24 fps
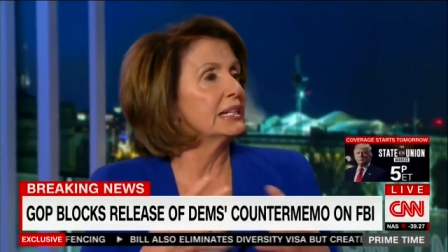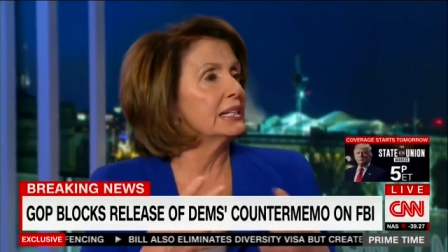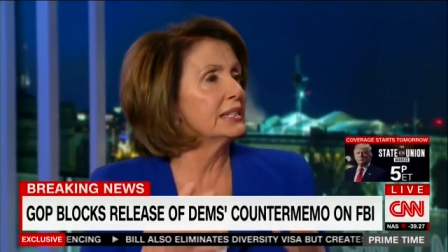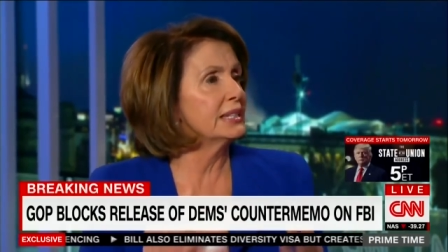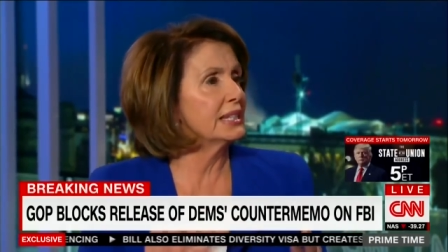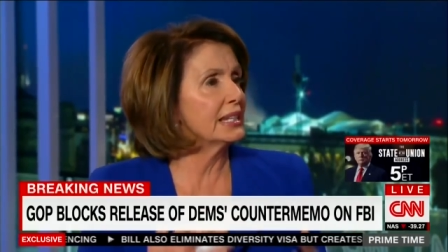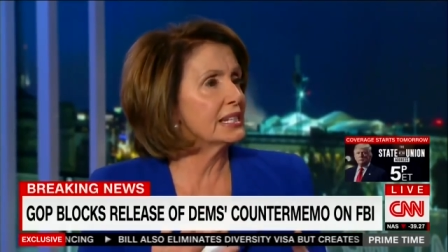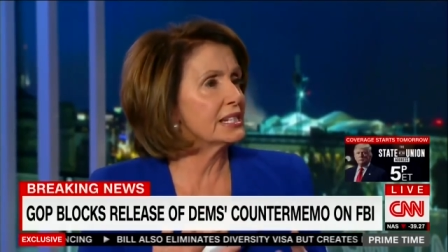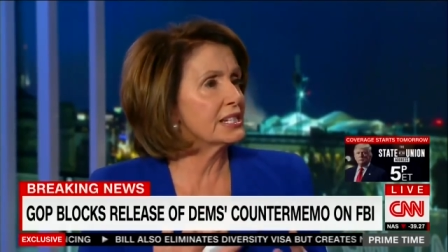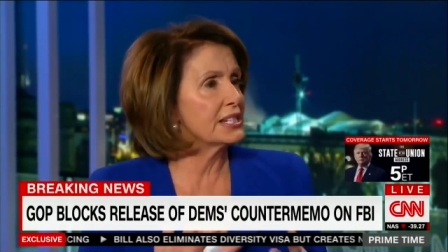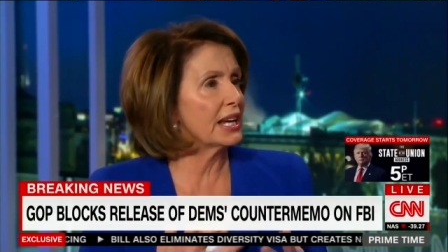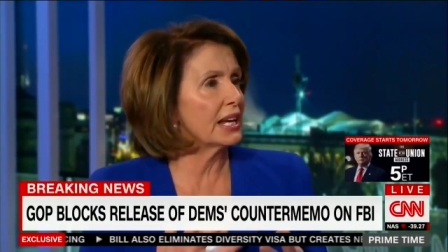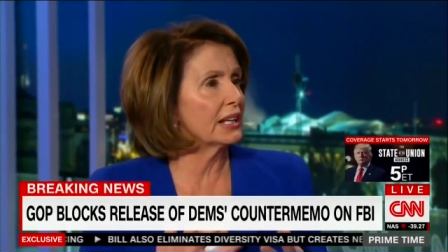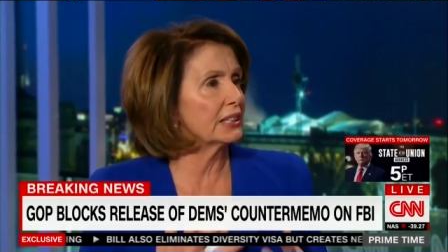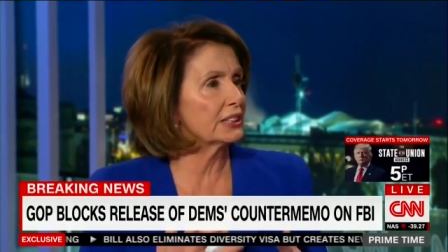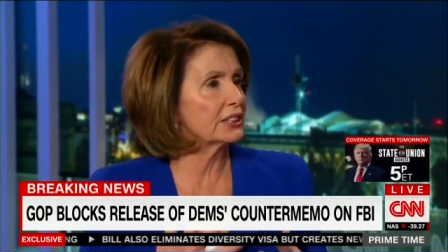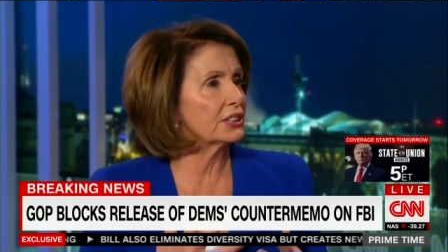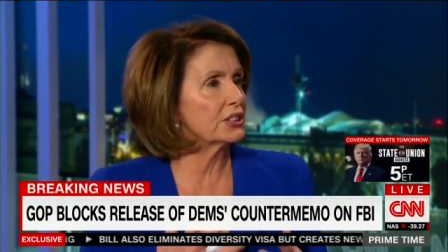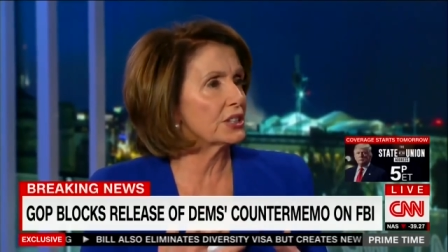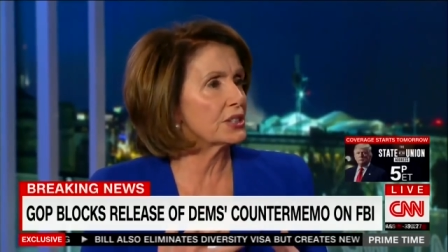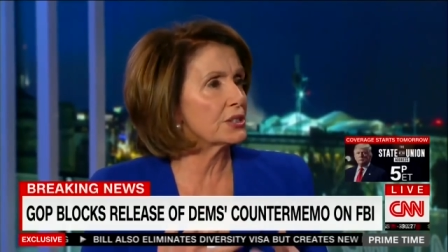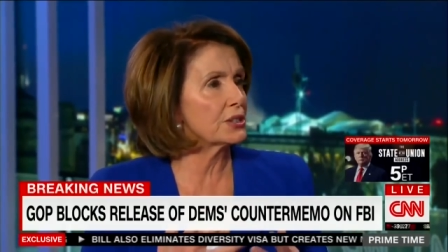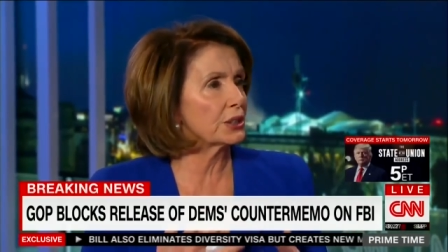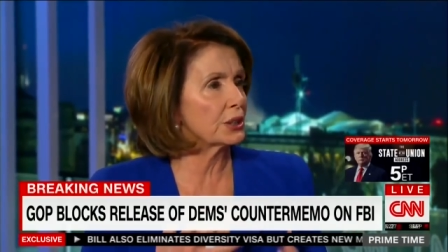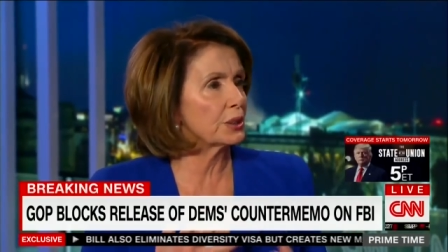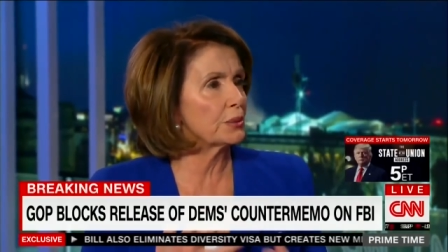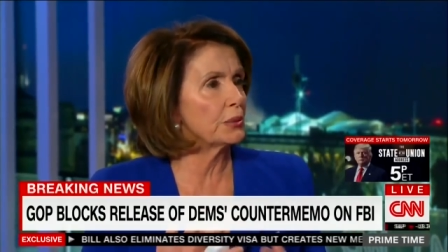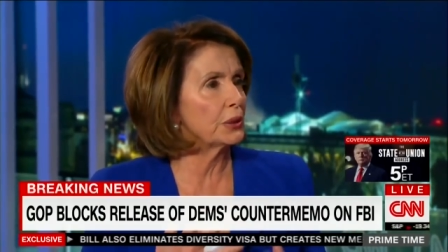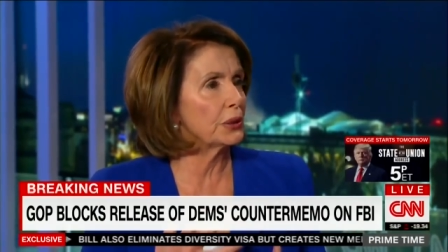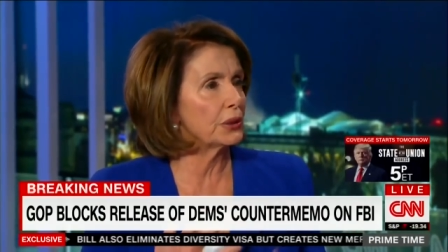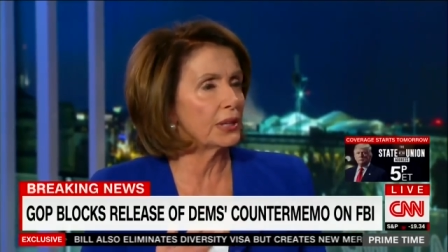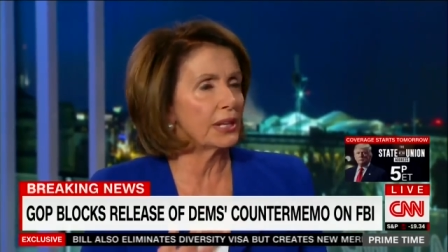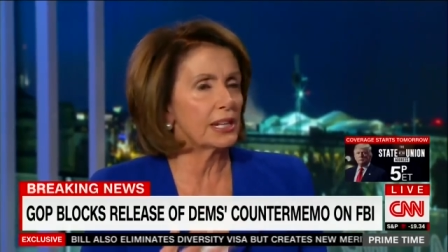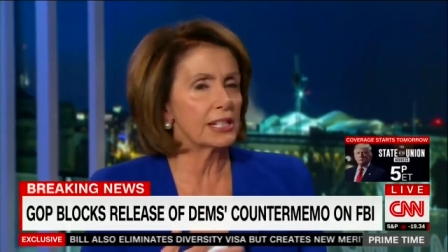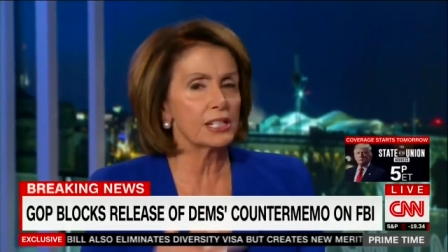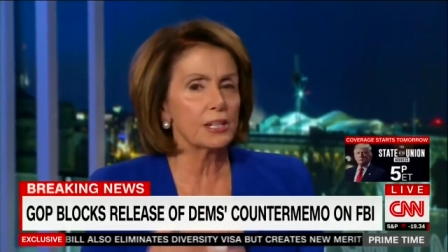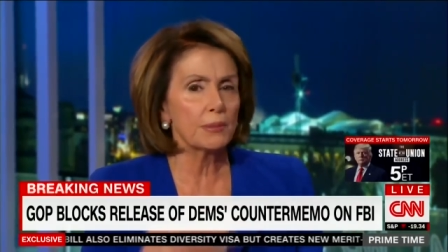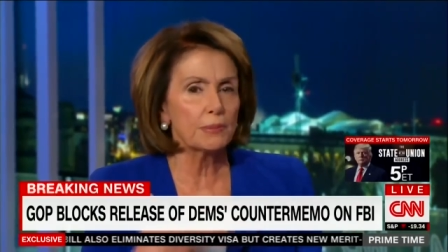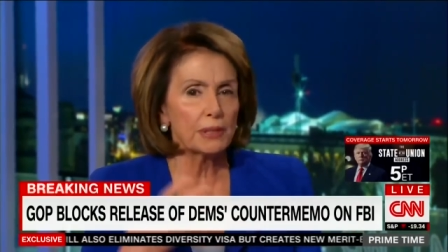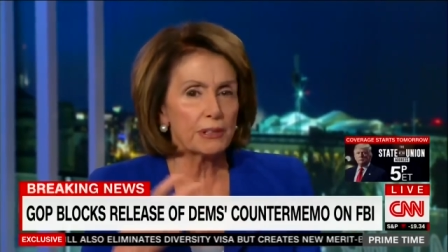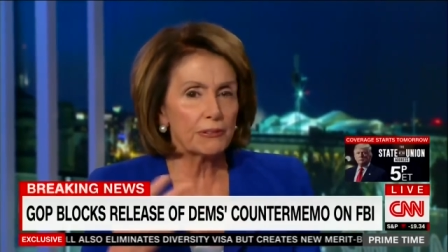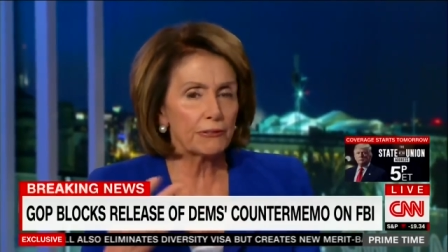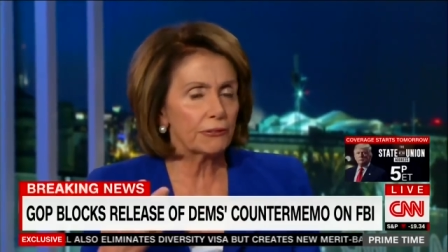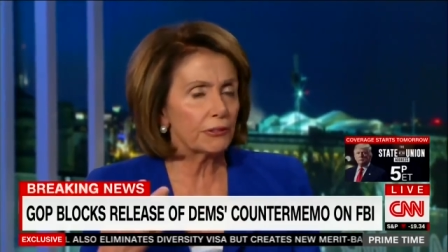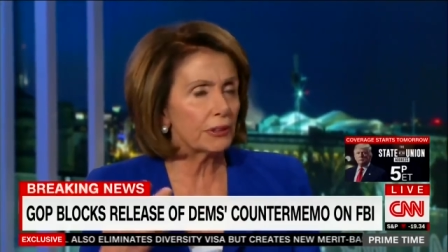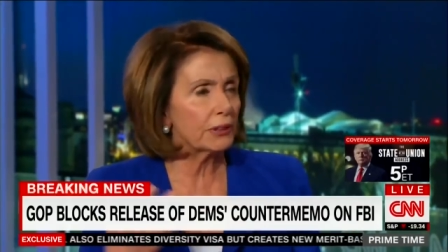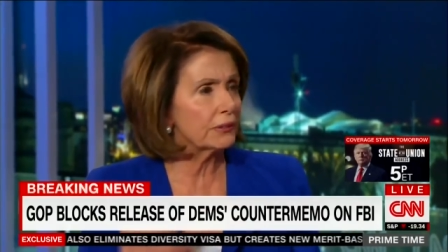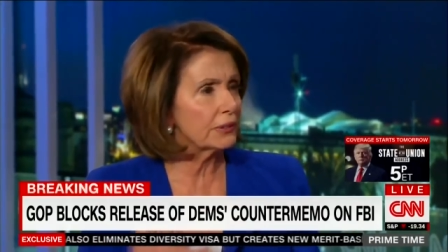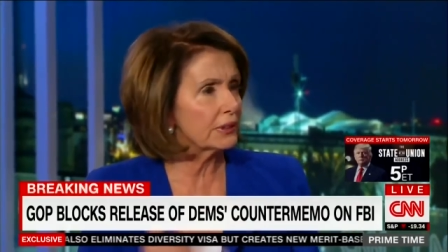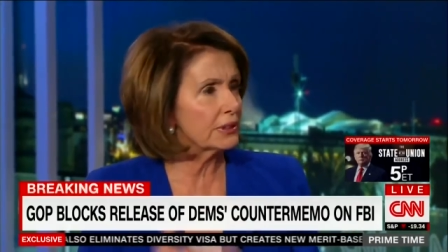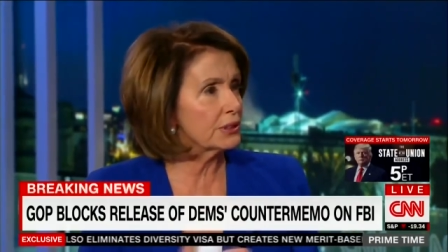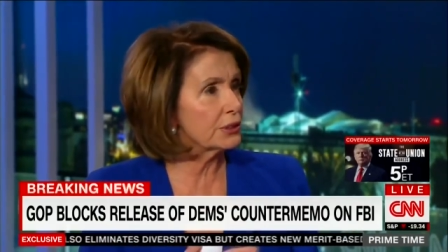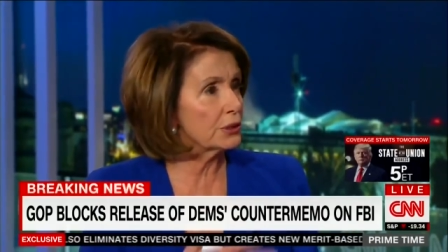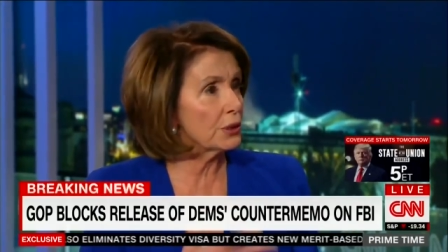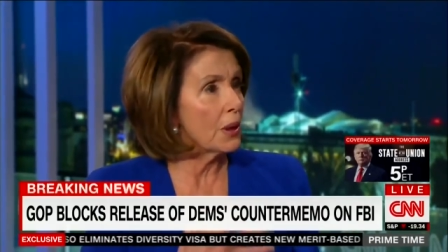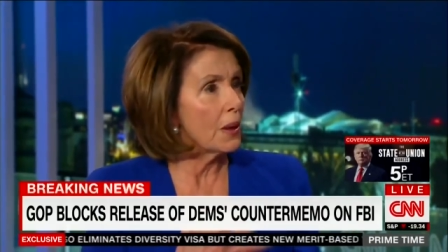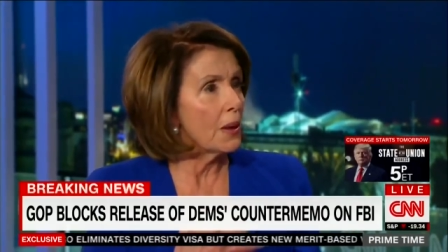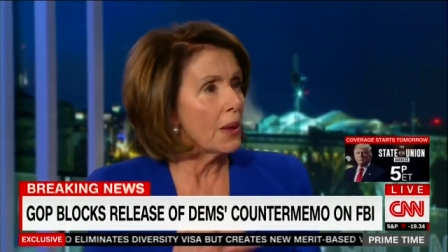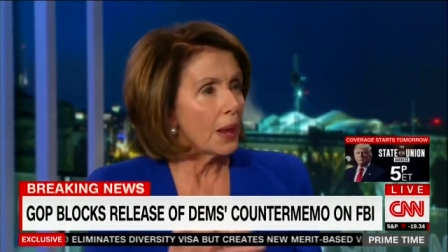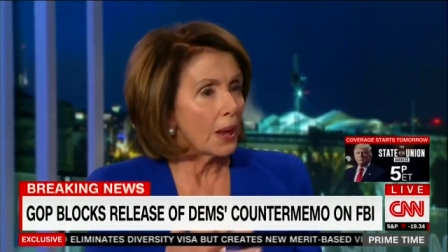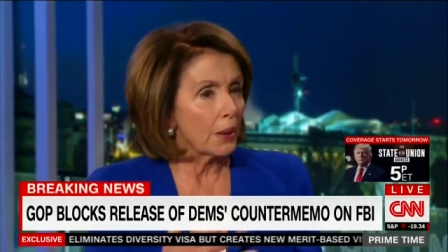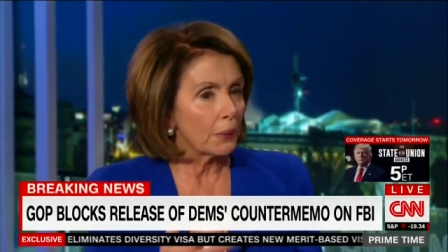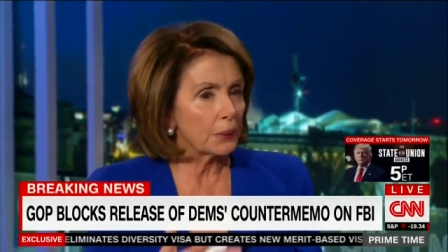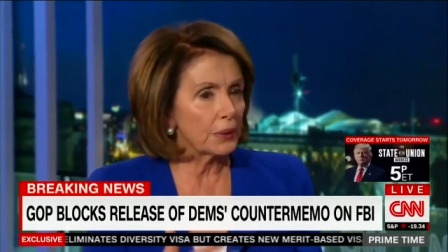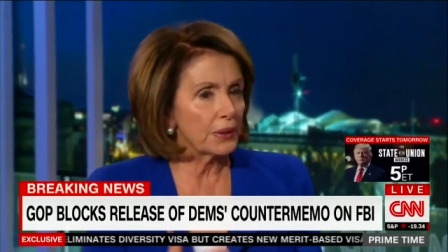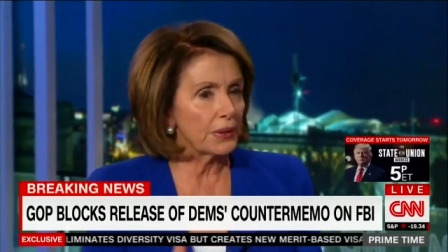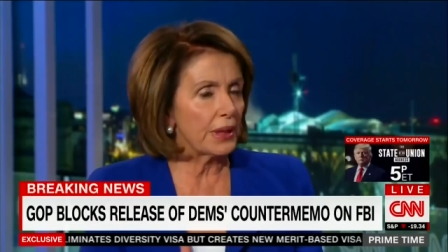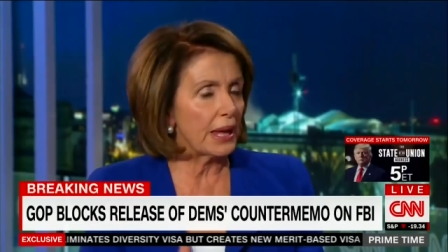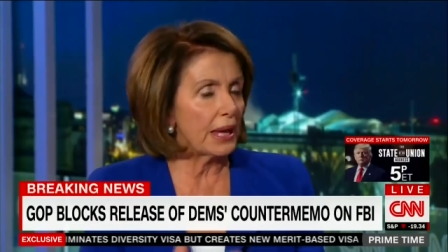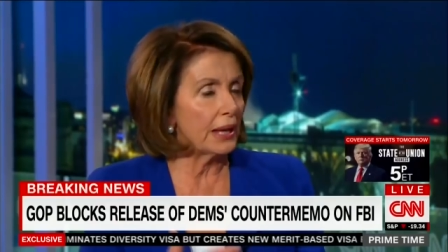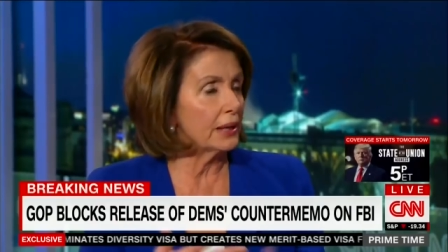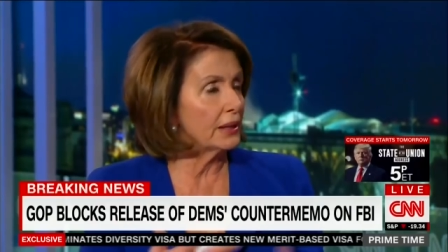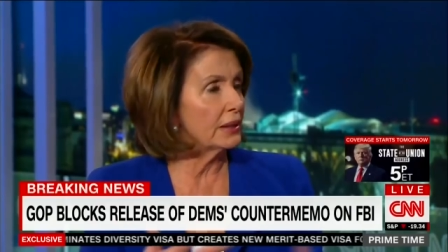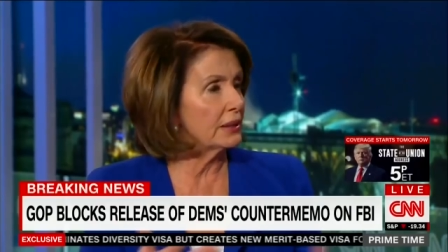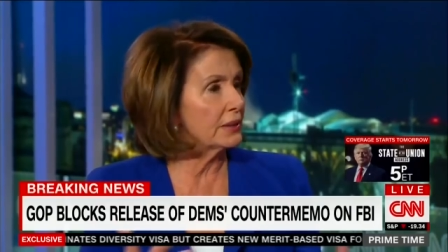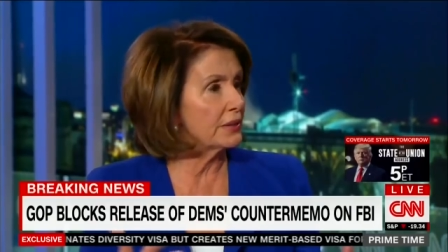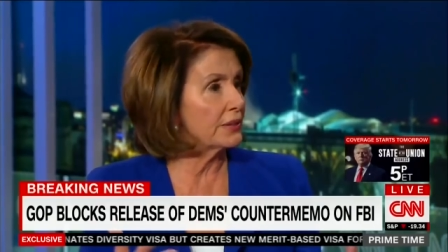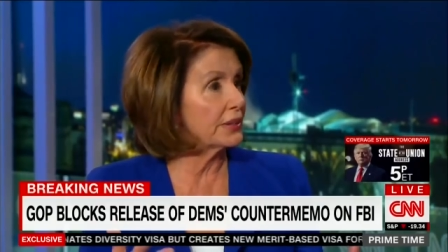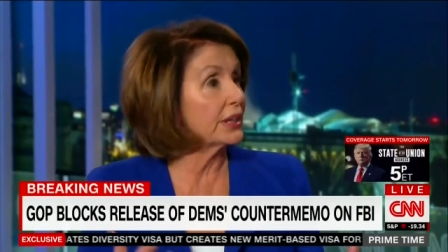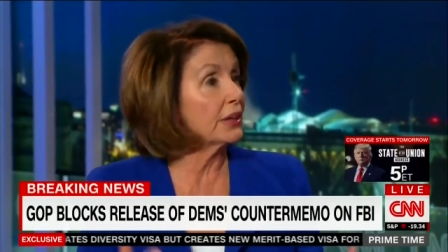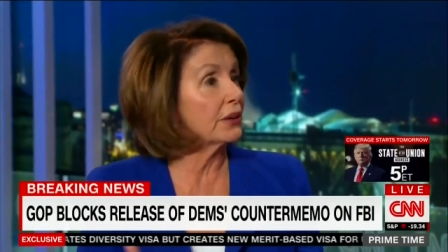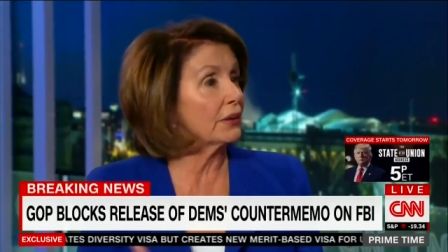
in the intelligence community and to be frivolous with uh,